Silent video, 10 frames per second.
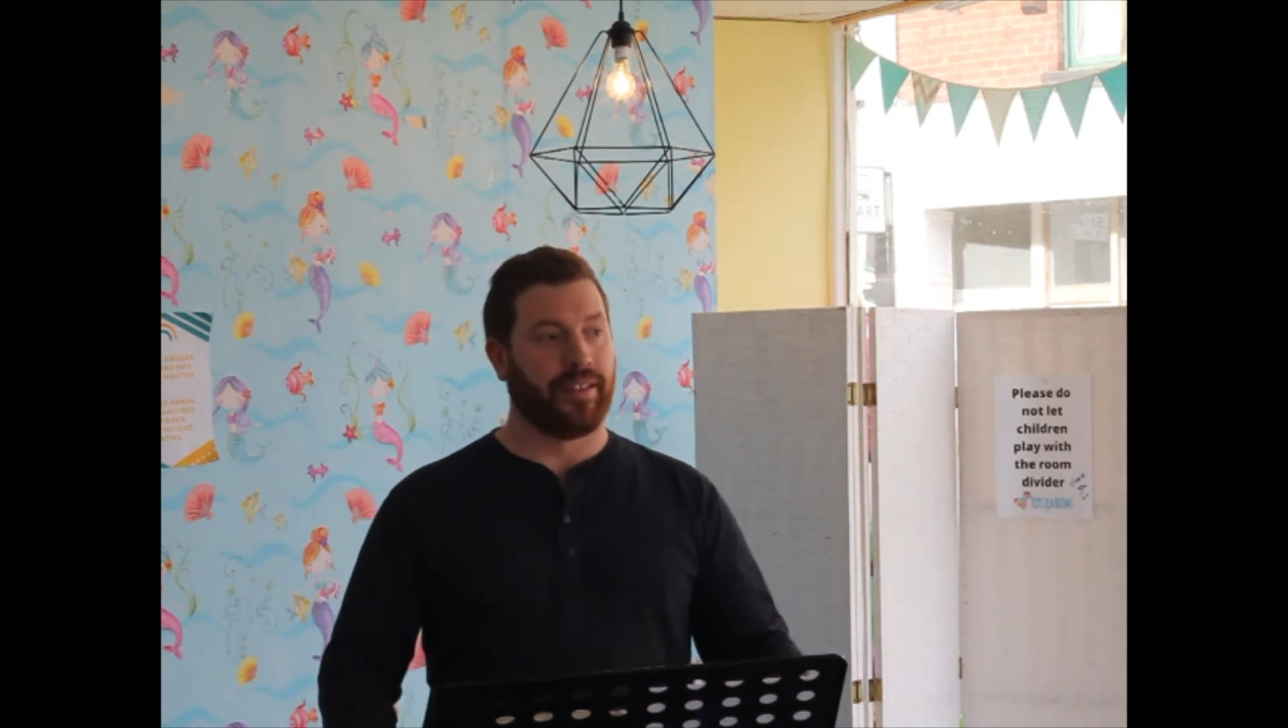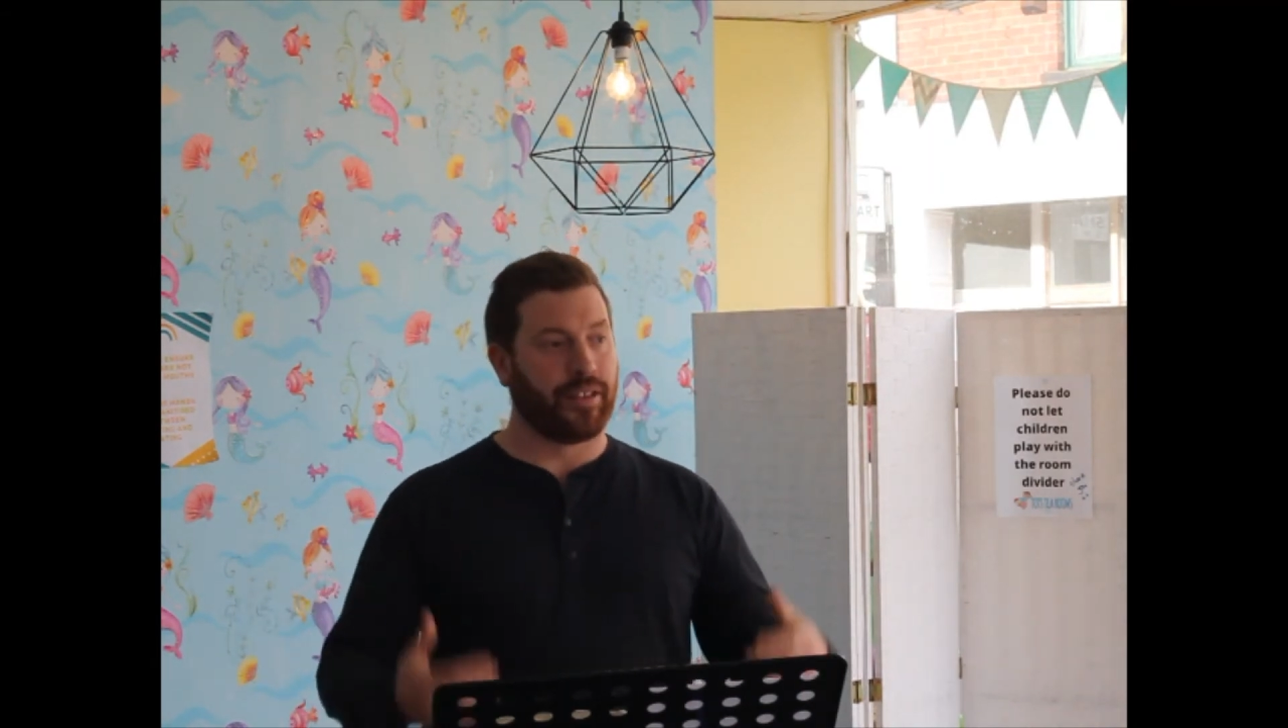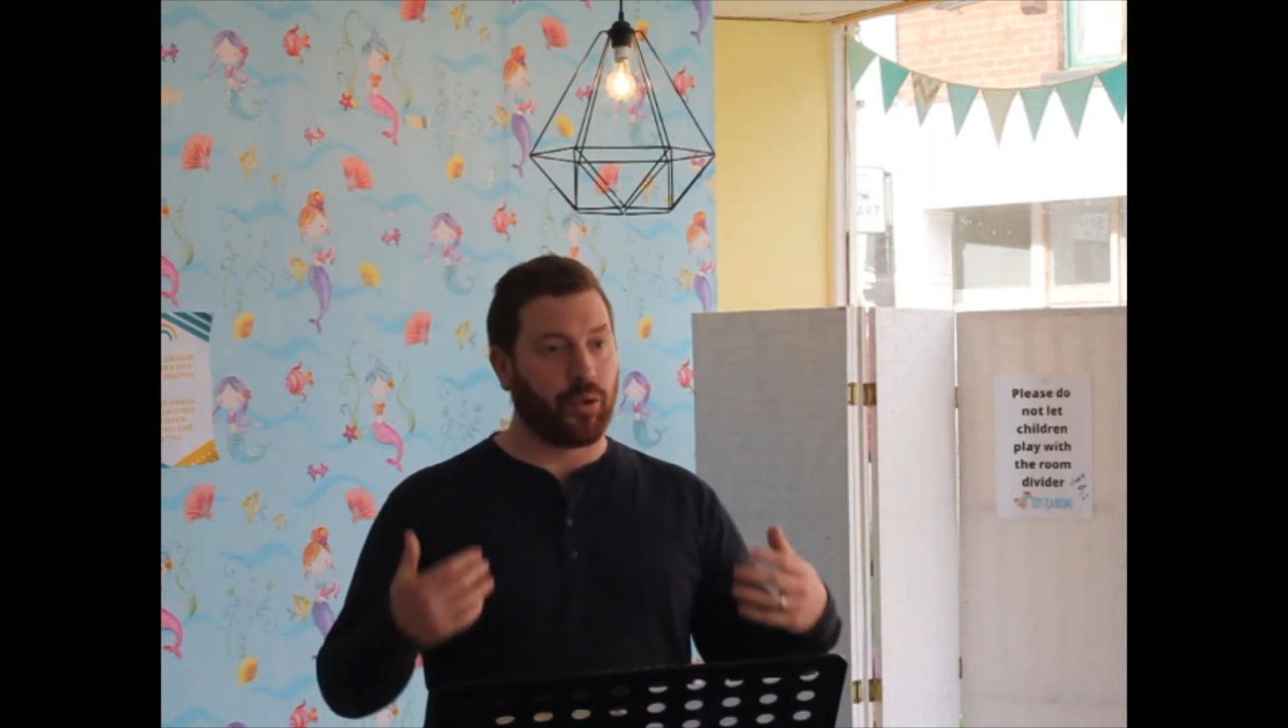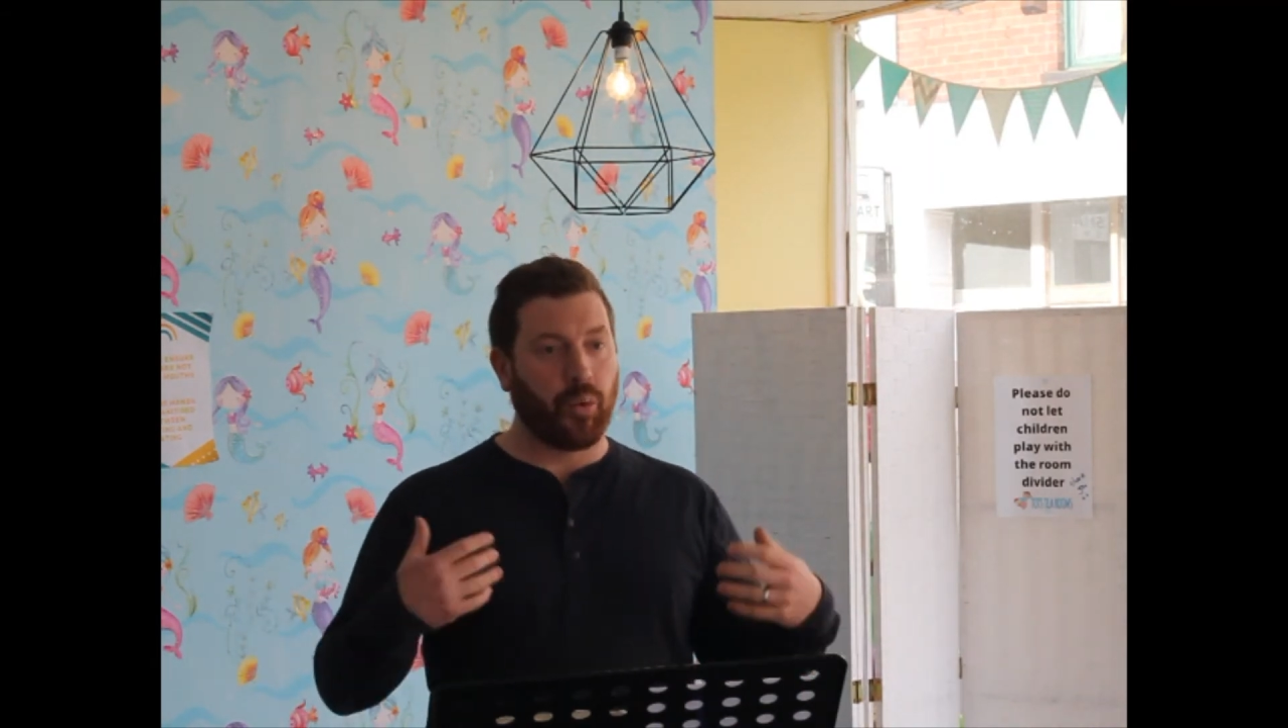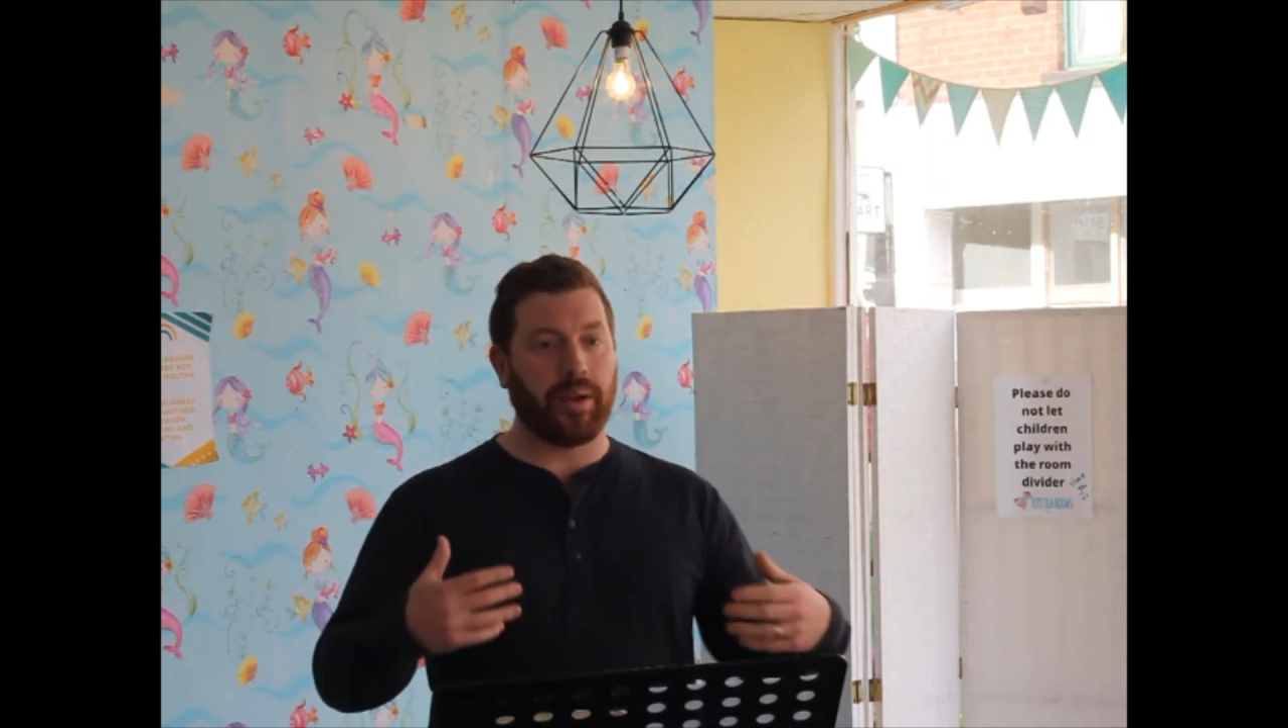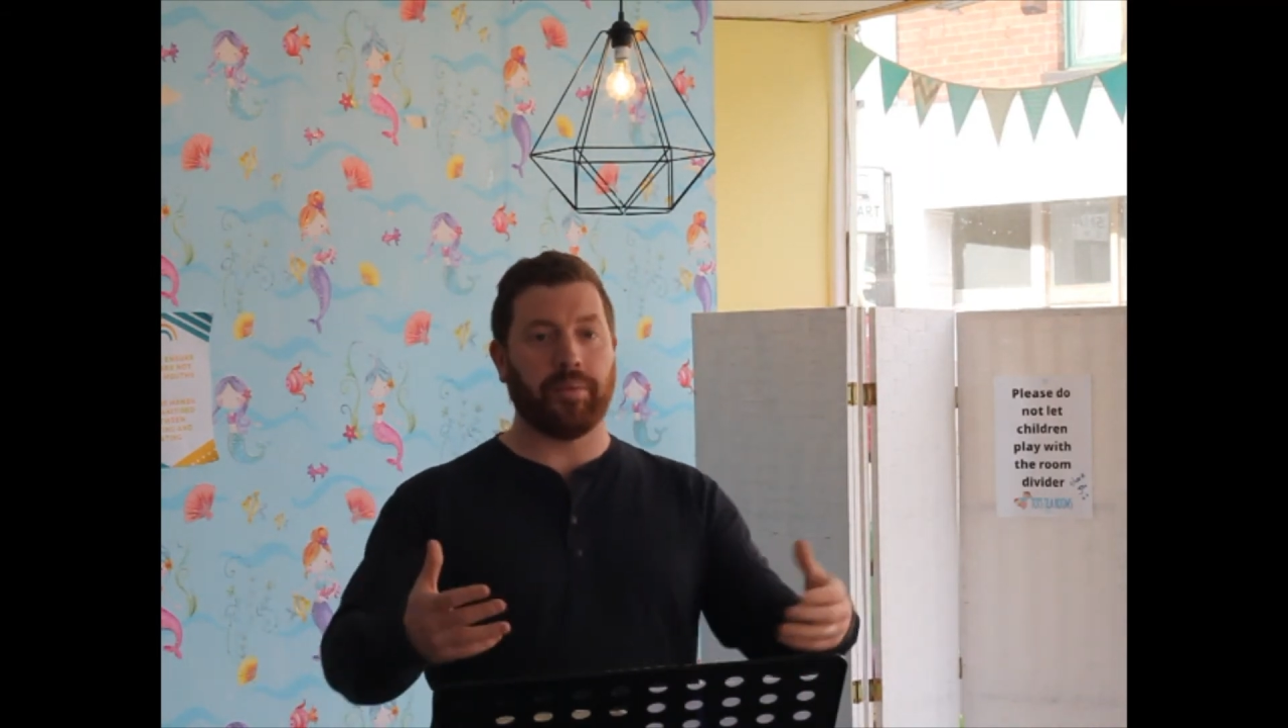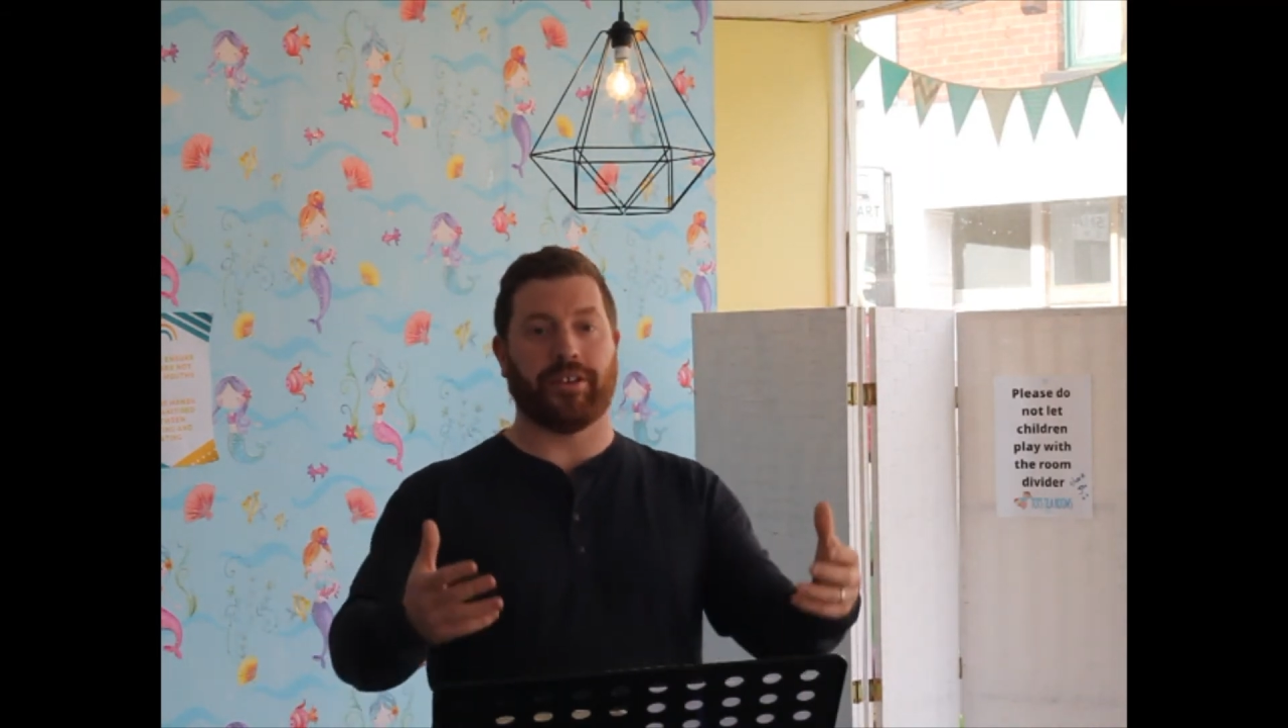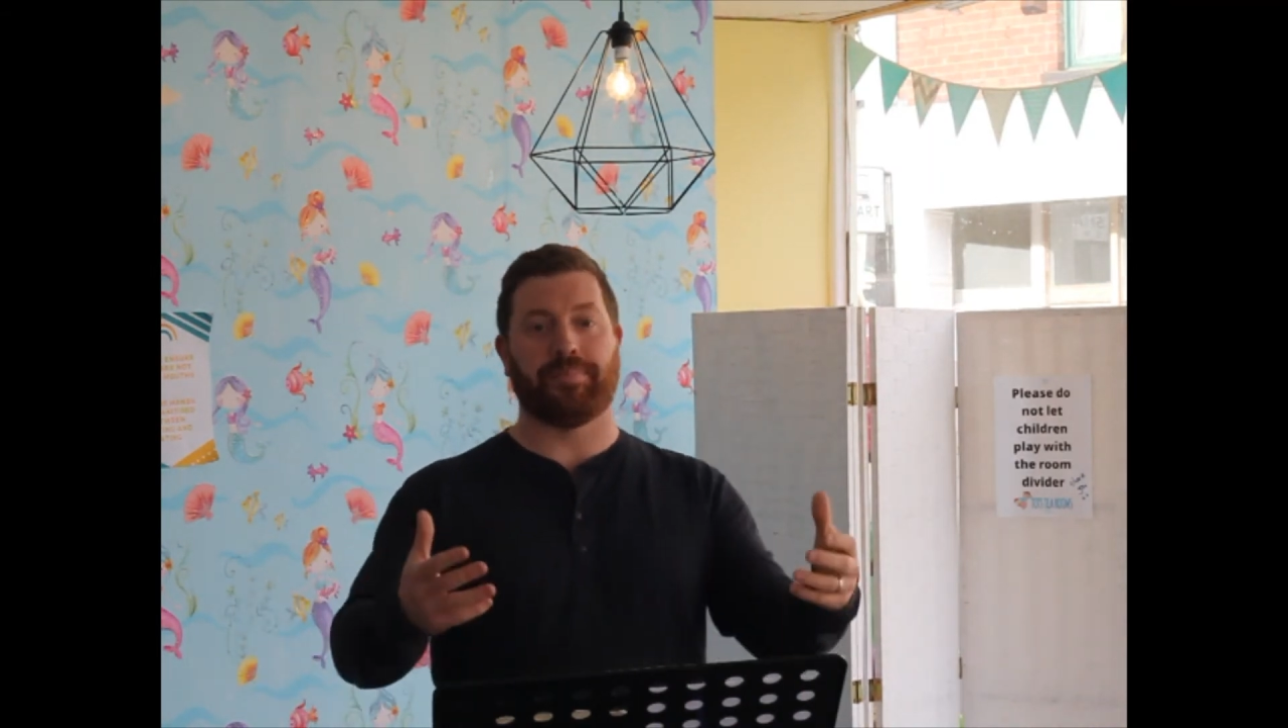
that when we